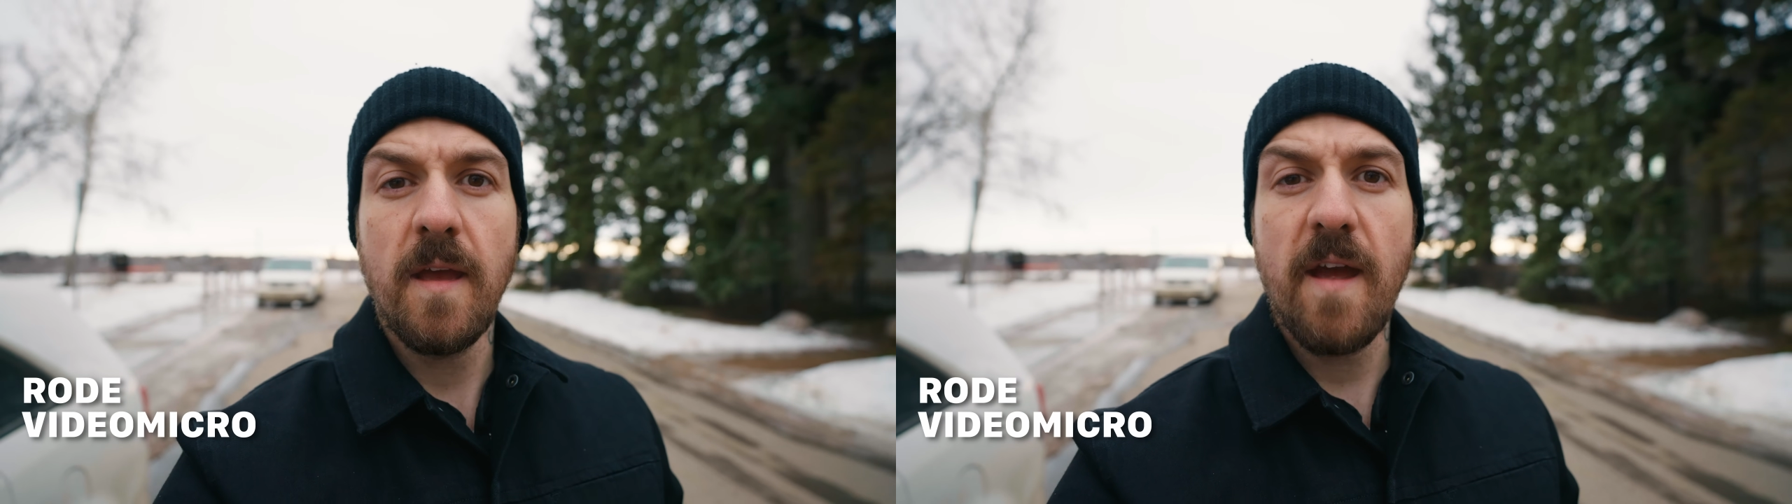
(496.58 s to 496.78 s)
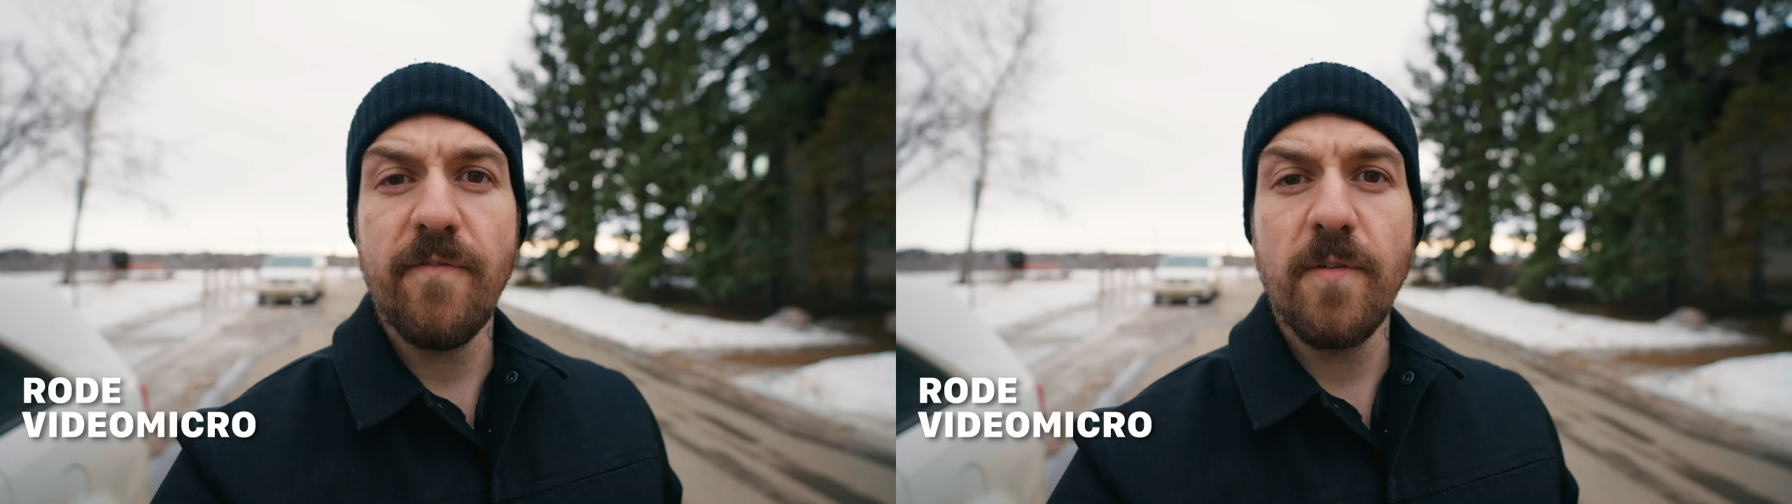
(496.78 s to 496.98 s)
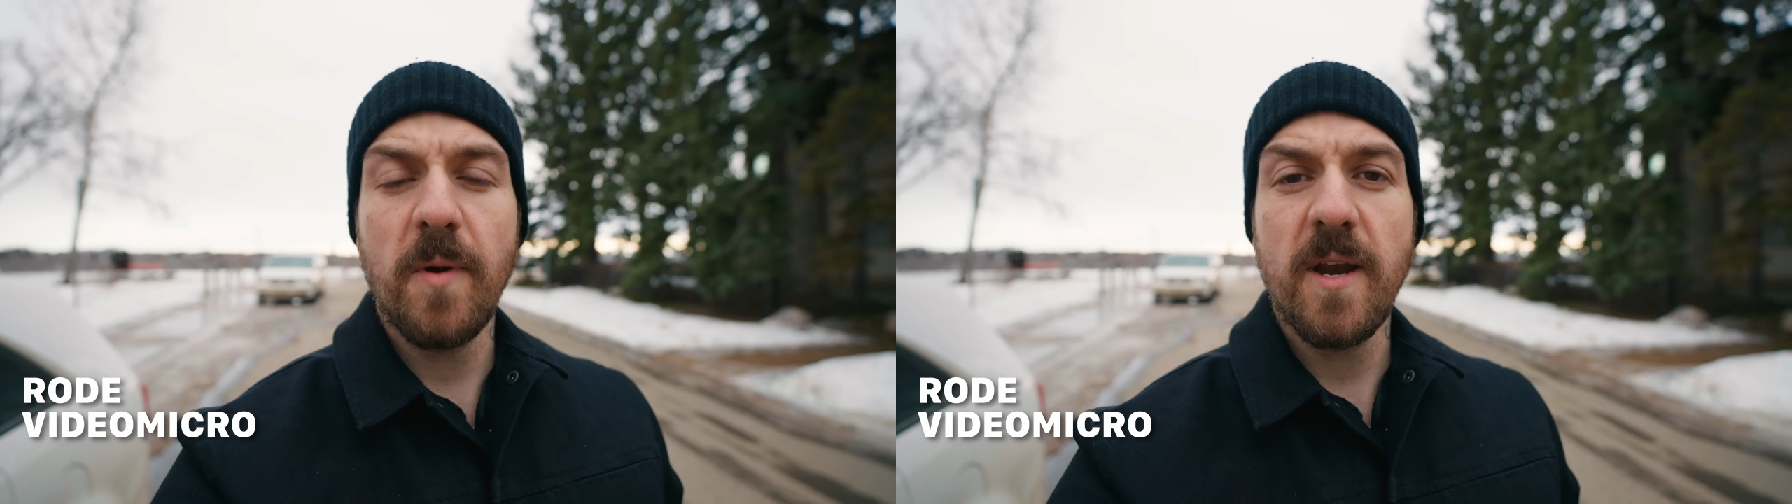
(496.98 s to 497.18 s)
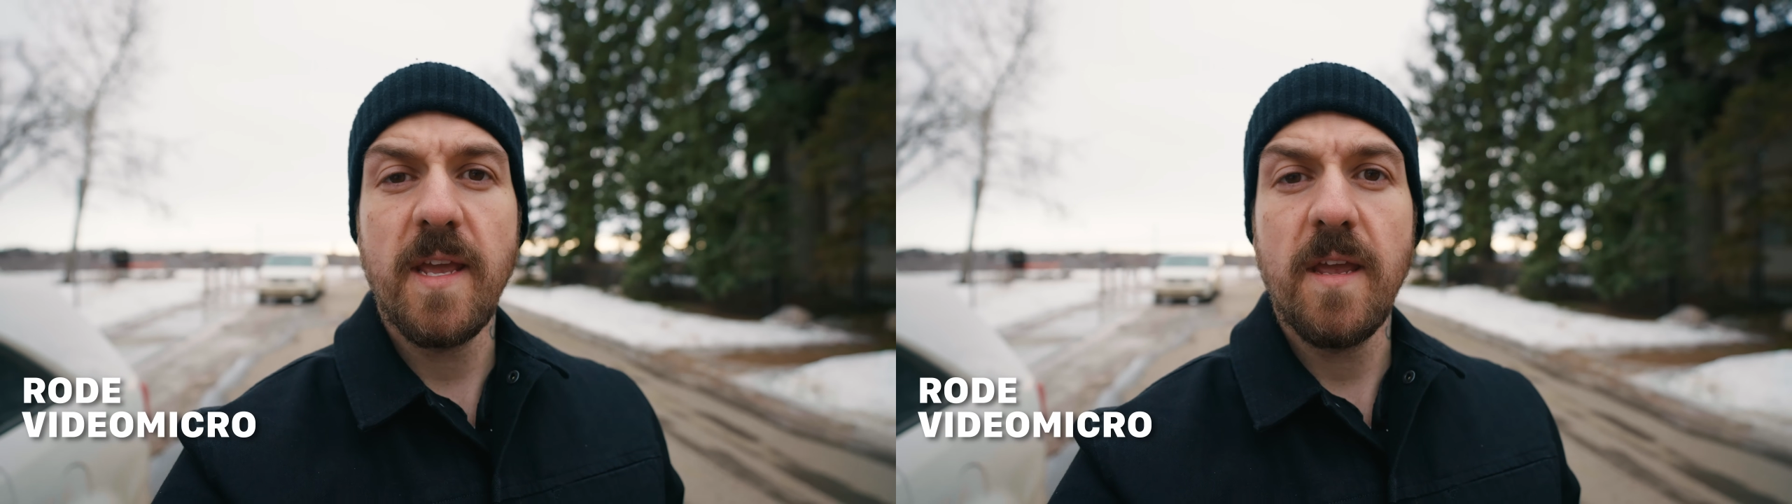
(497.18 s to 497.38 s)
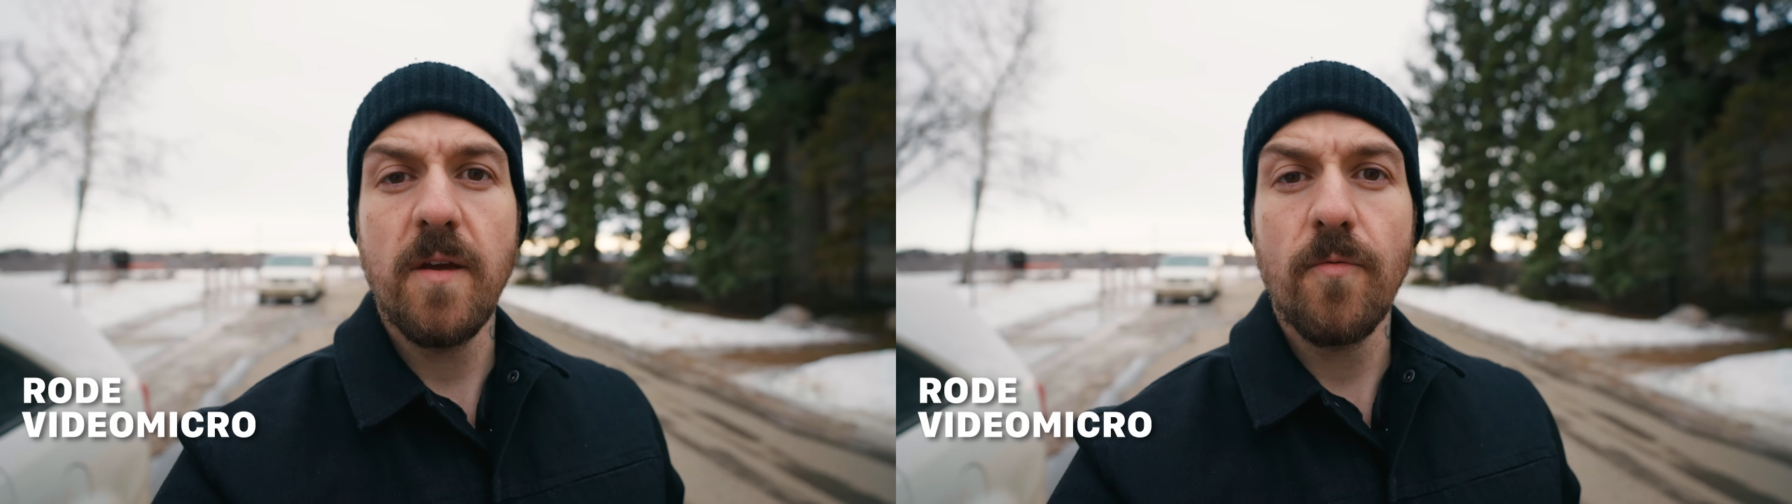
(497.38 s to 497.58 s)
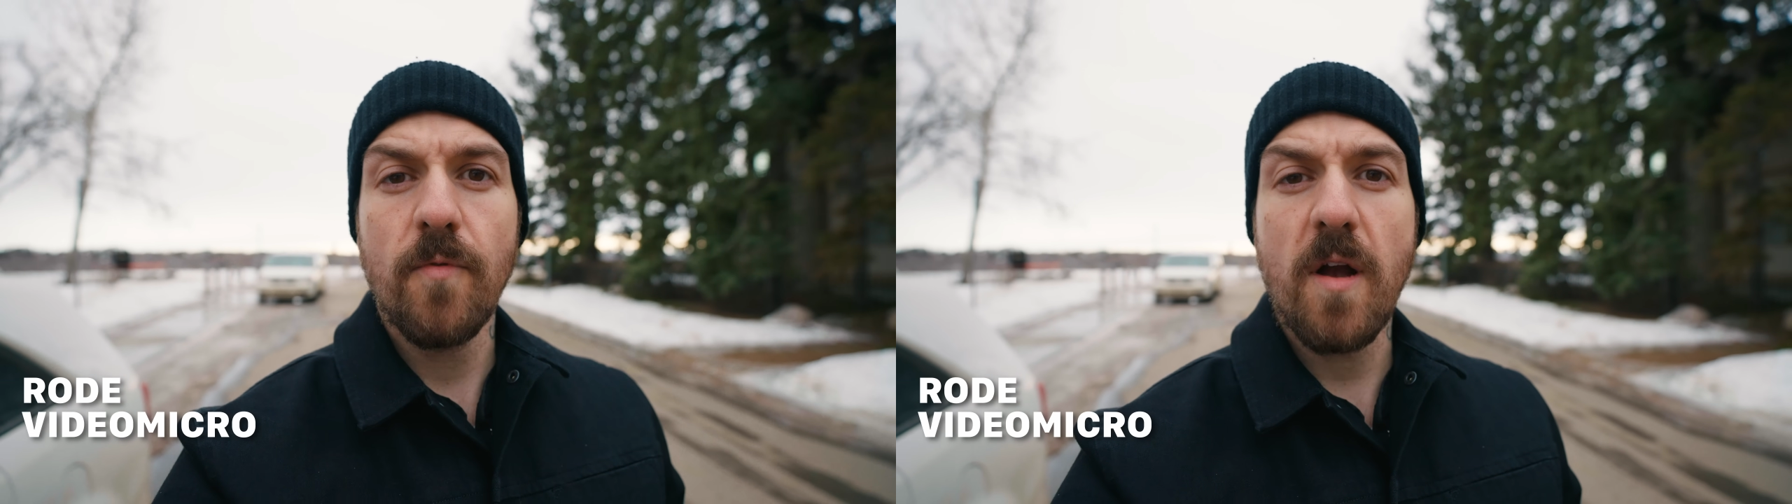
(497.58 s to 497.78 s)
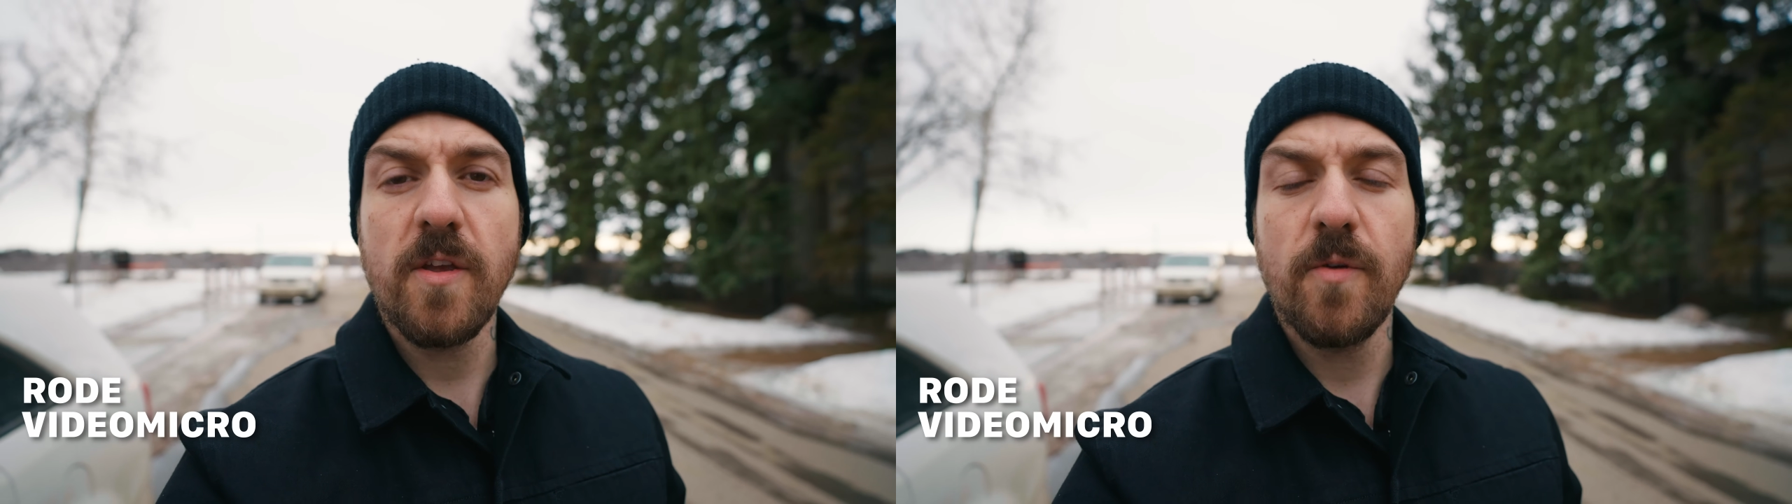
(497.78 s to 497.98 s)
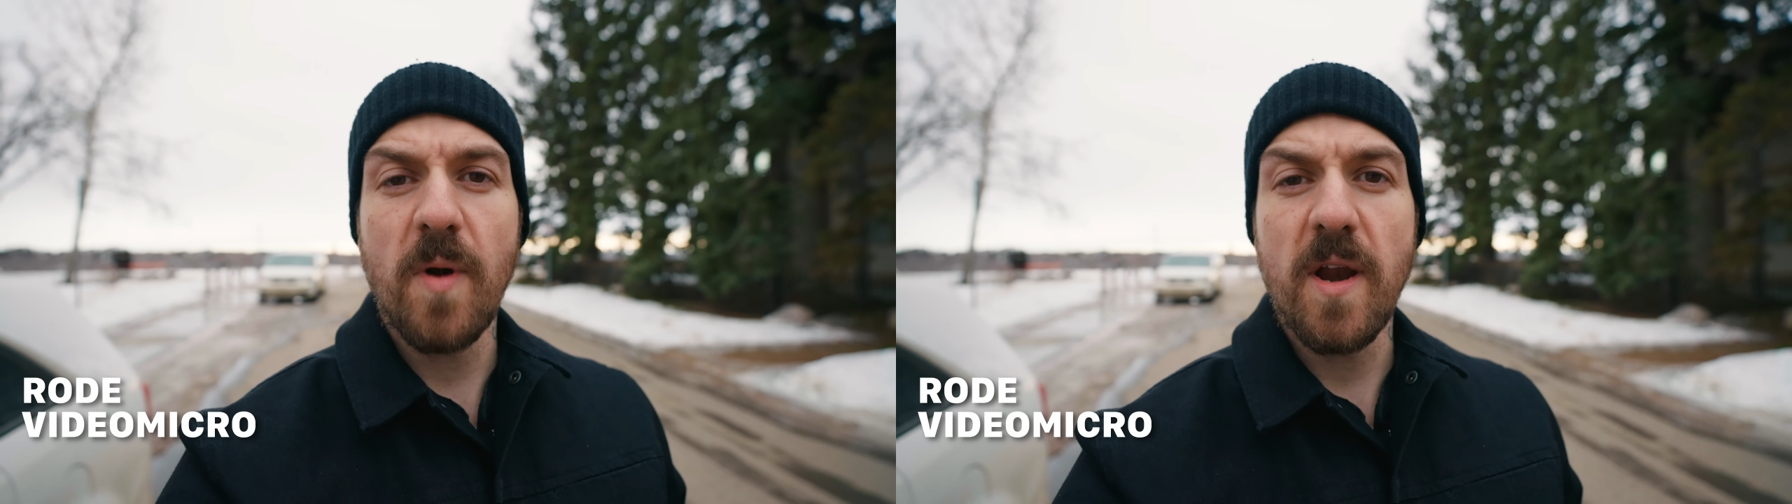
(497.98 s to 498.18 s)
Everybody,
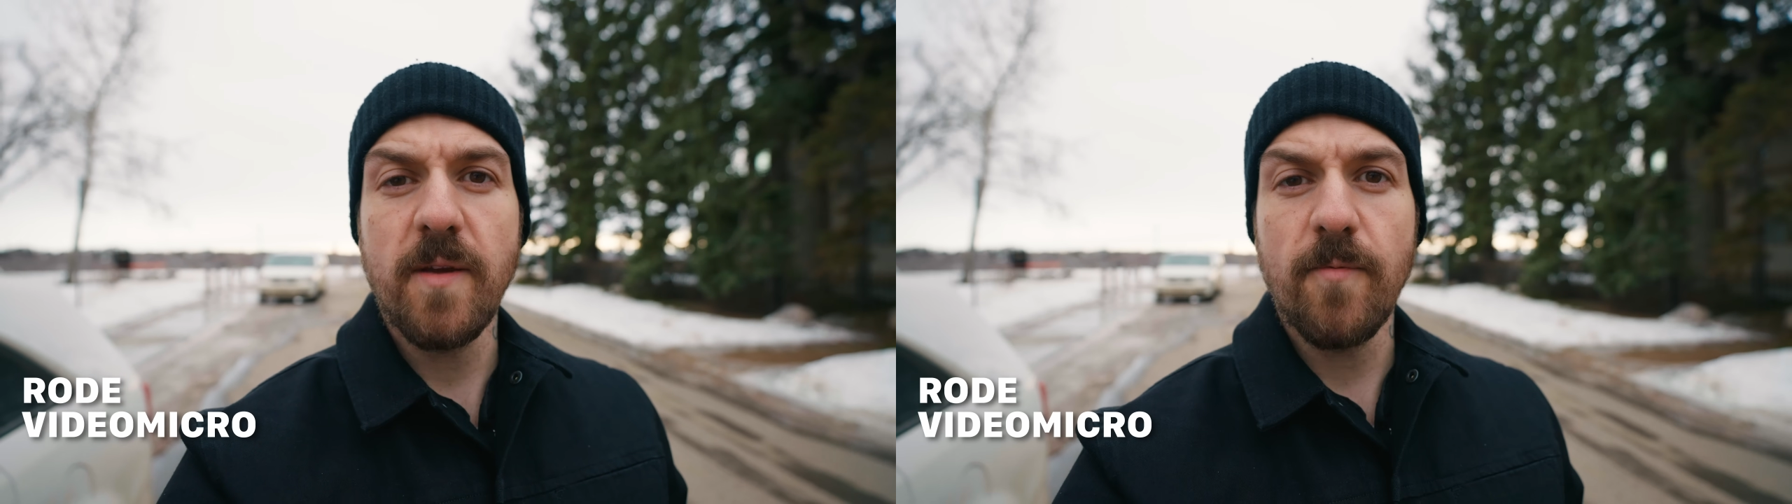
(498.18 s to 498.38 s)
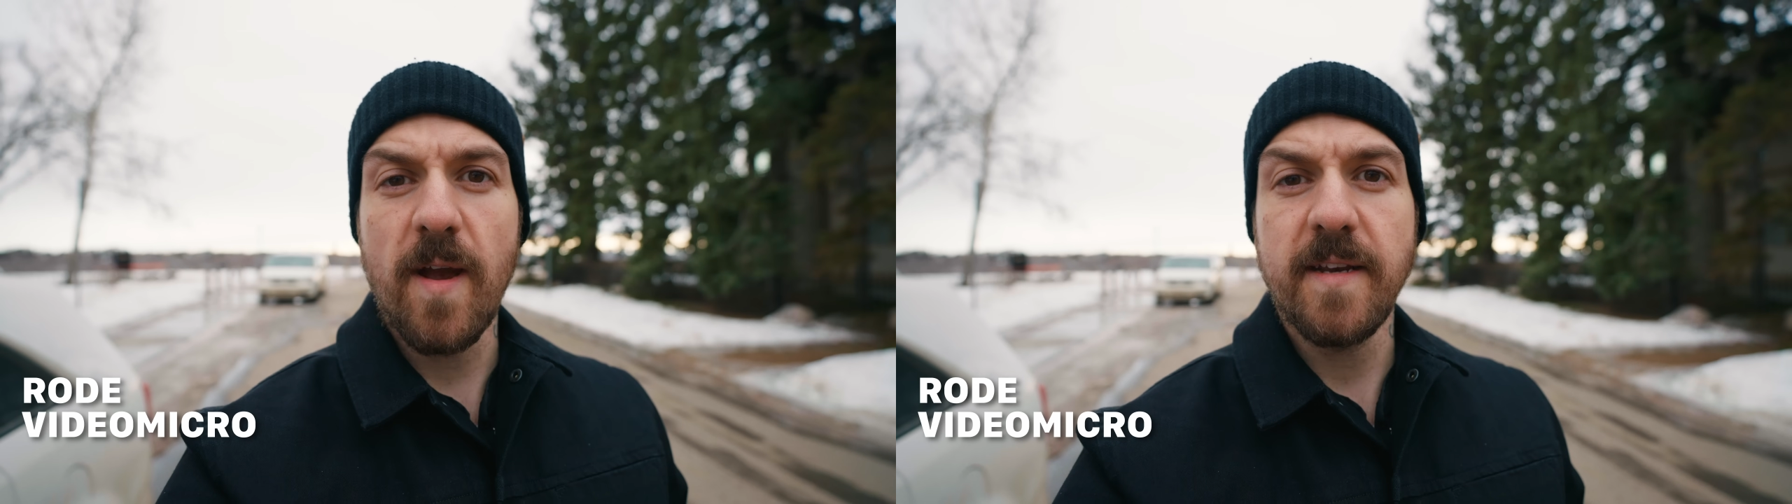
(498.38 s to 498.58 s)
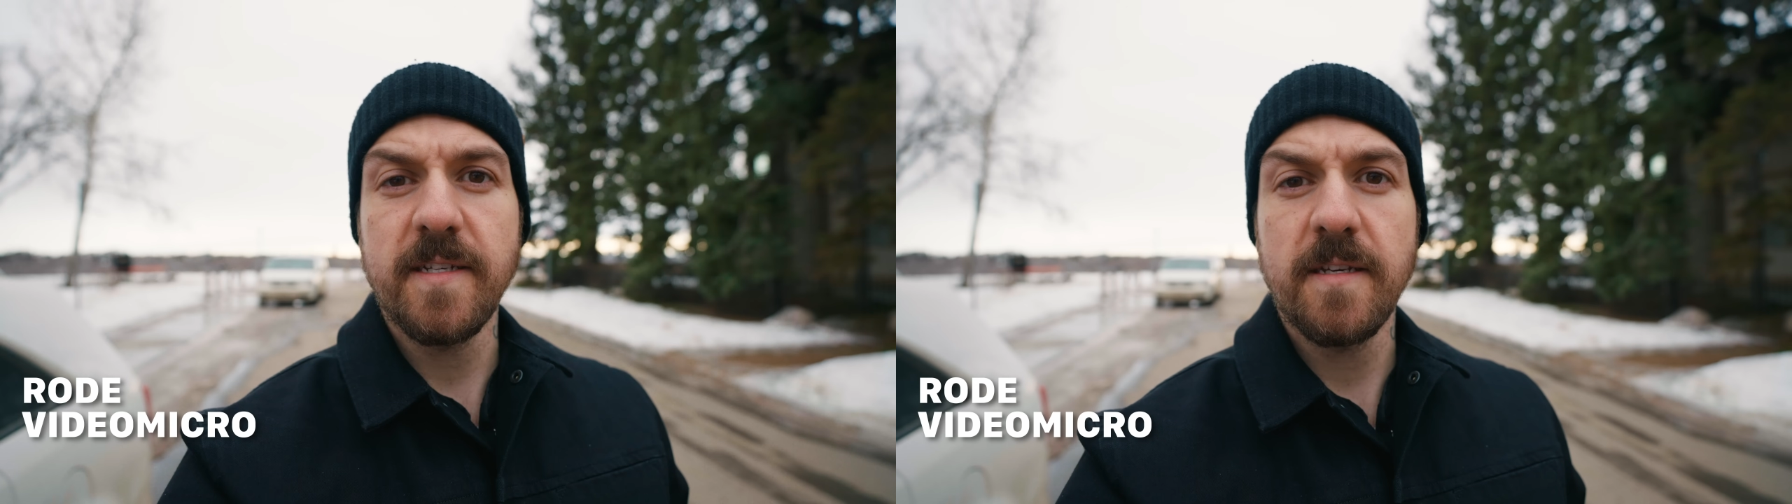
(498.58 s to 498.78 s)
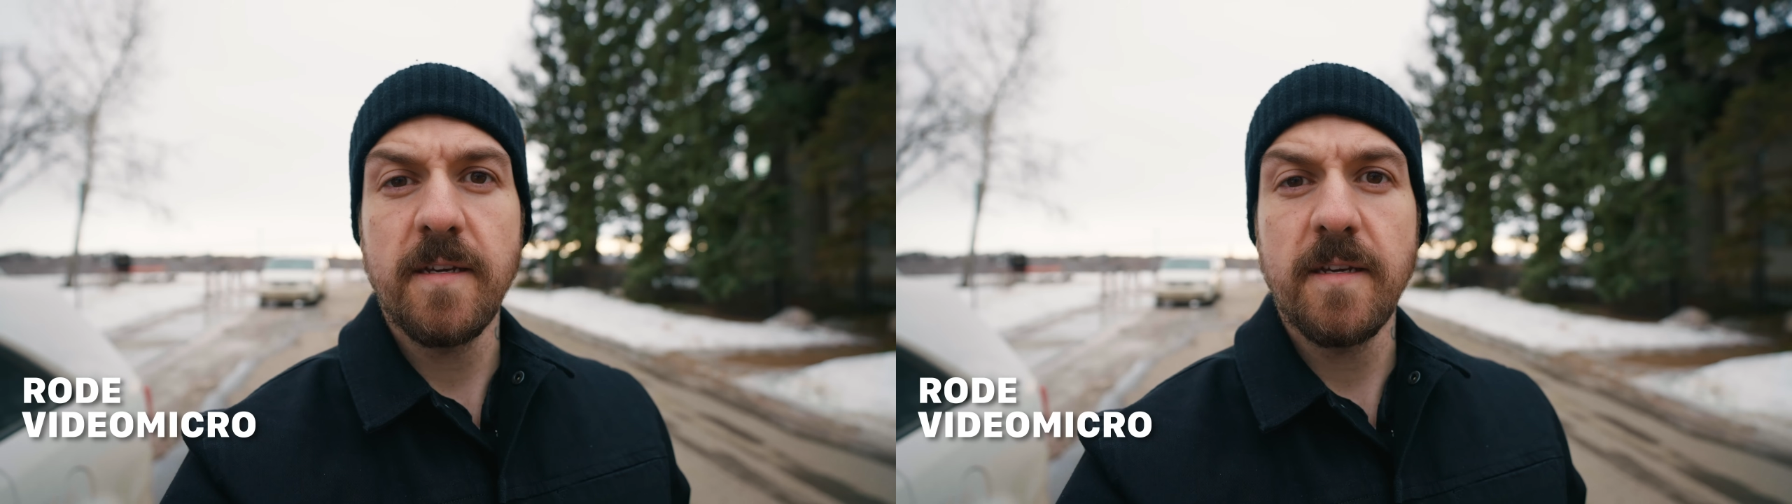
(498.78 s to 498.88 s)
rock your body right.